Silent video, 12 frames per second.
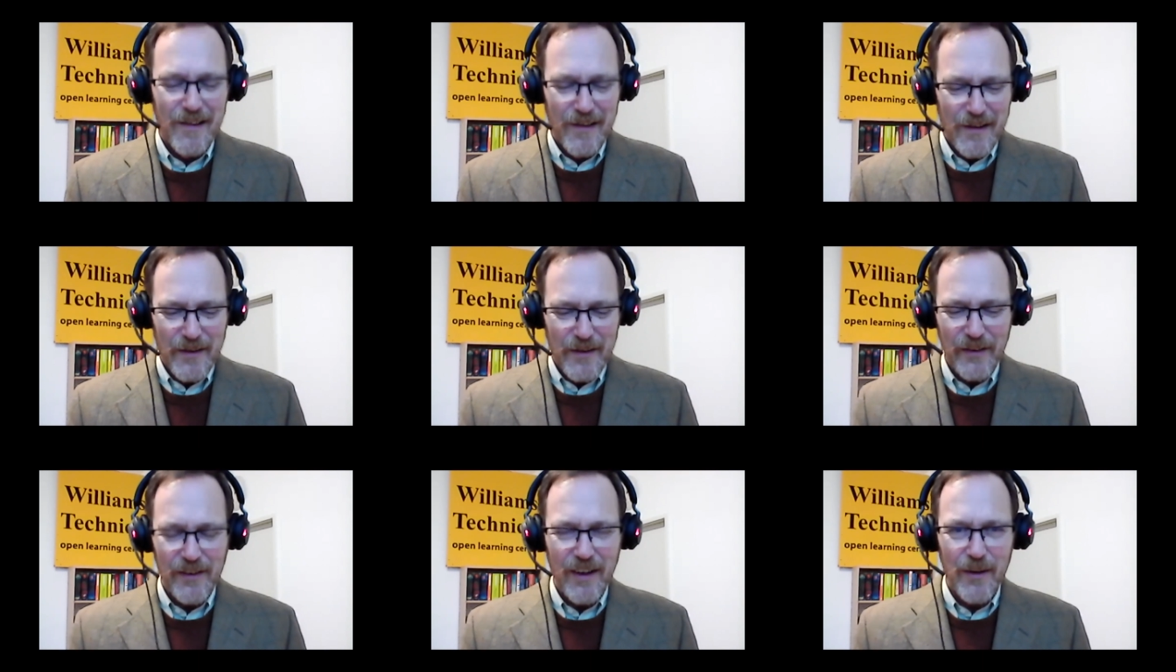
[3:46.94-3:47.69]
So
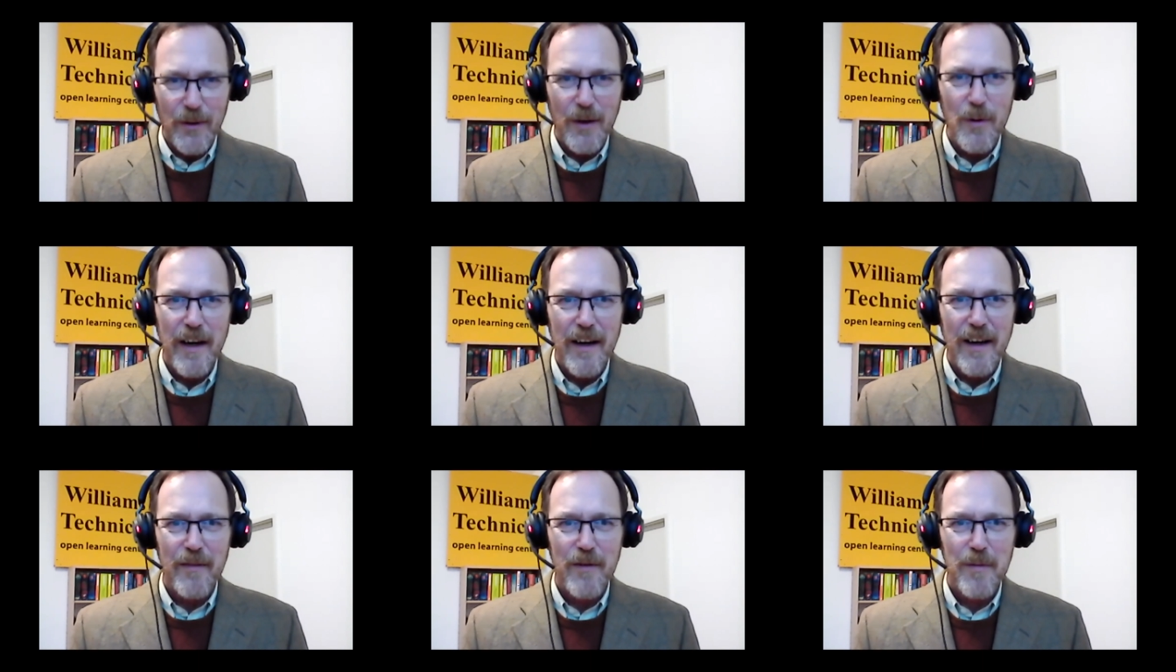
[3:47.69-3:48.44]
this is going to require
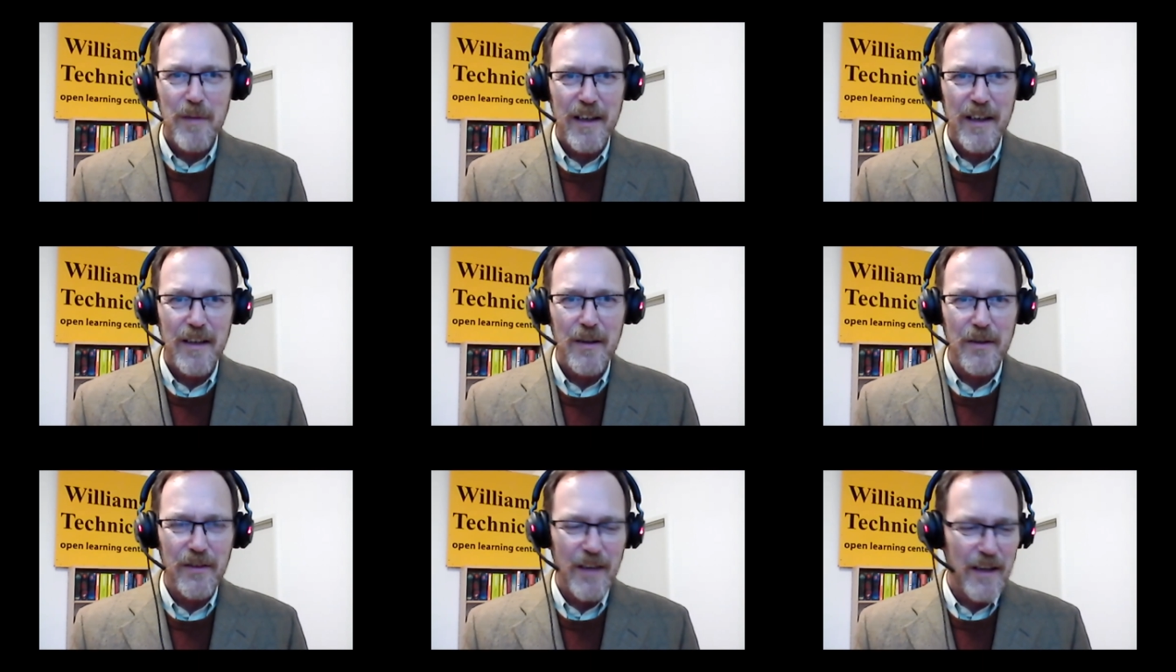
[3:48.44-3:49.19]
everybody
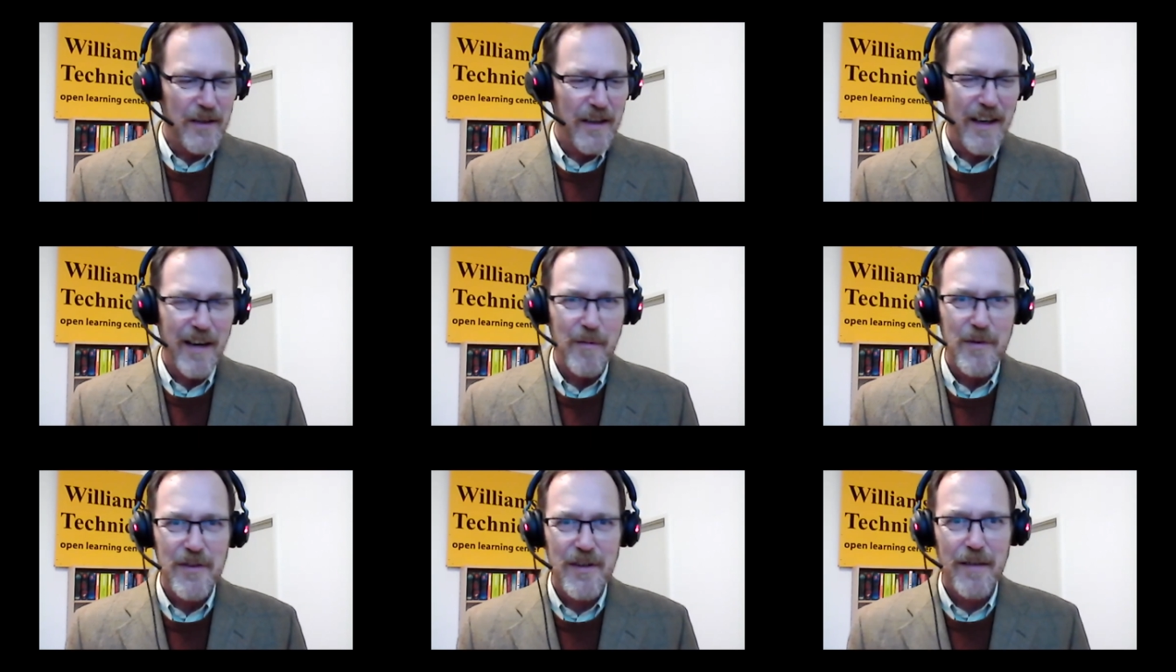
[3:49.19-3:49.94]
who's got your
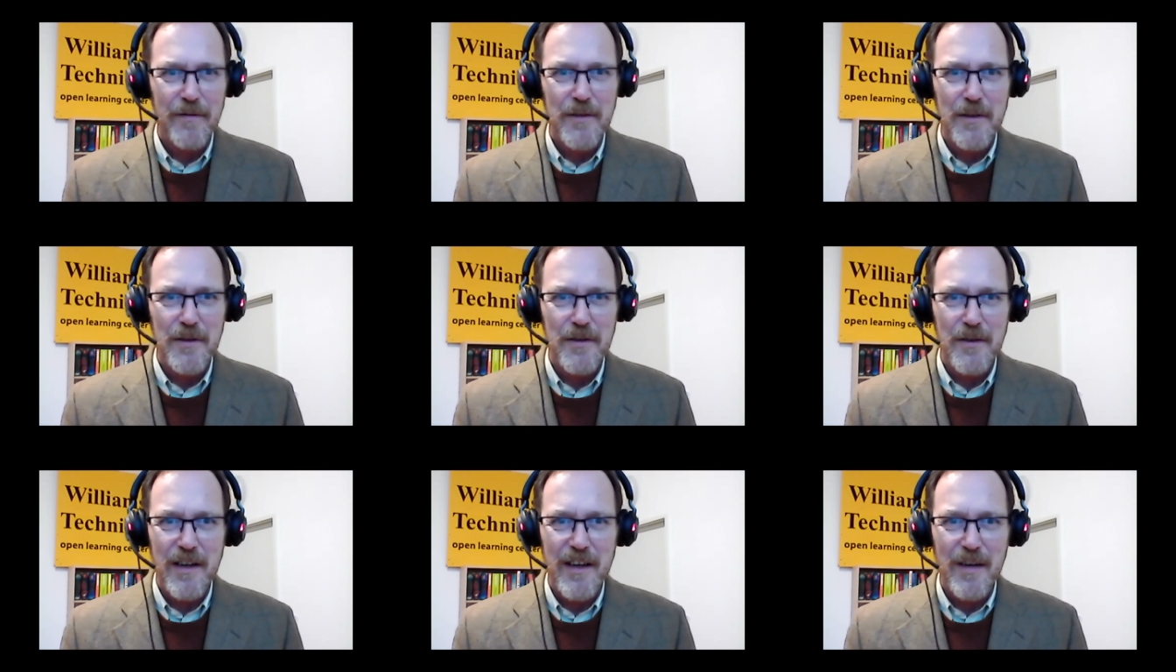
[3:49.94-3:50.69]
cameras off, turn
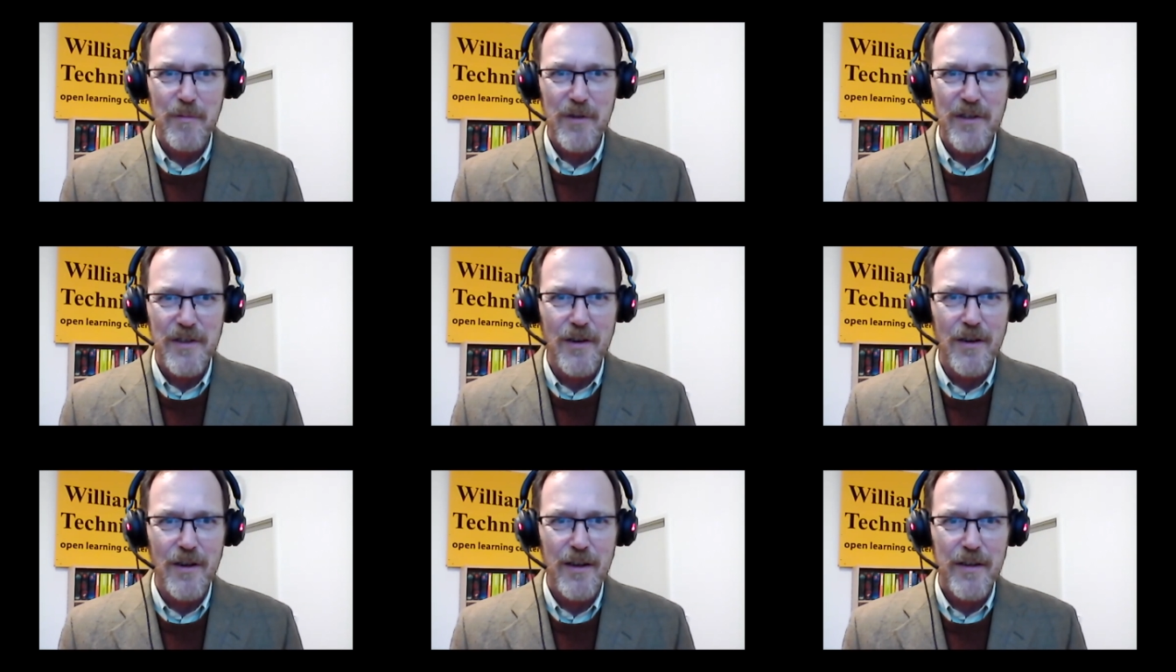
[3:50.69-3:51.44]
your cameras
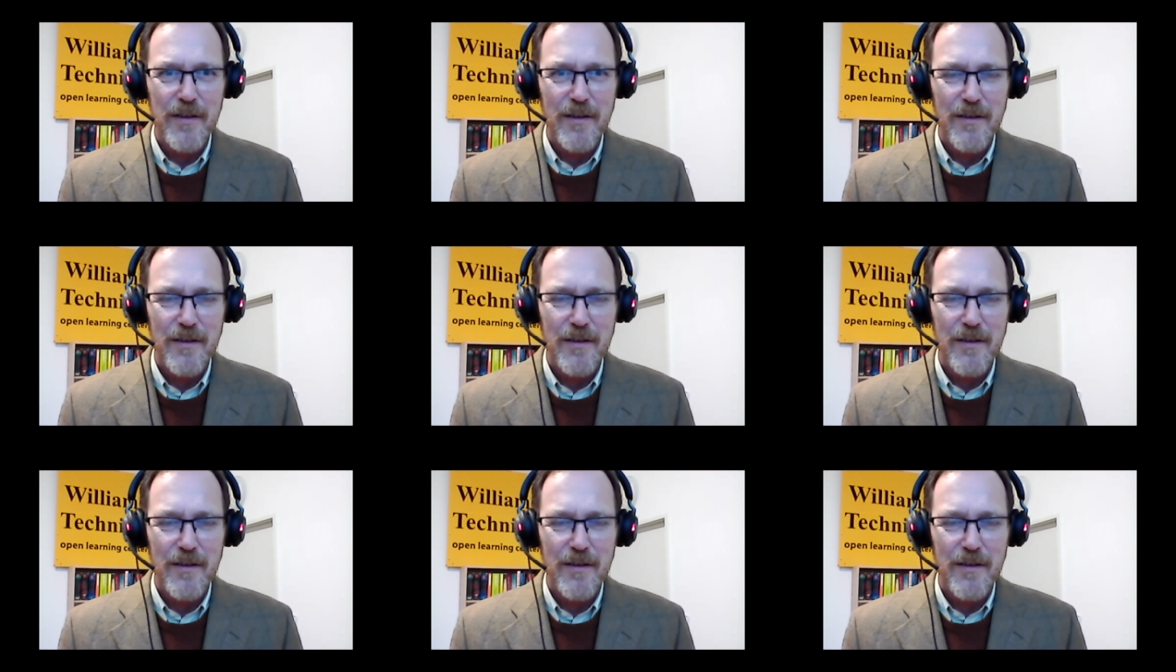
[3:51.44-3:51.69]
on.